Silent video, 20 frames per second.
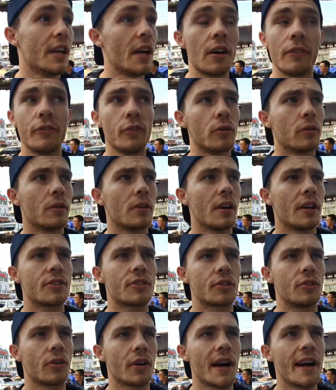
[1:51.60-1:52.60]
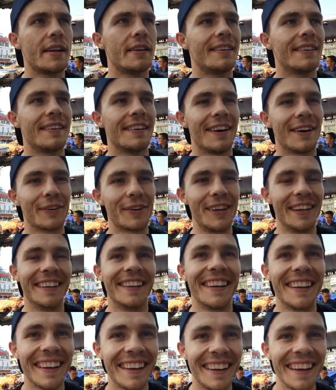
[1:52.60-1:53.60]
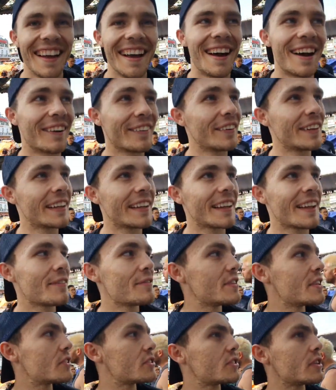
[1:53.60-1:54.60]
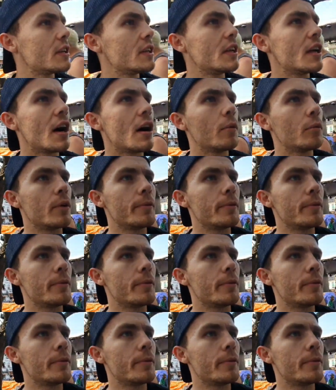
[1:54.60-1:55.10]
Yeah, it's great. I really love this city.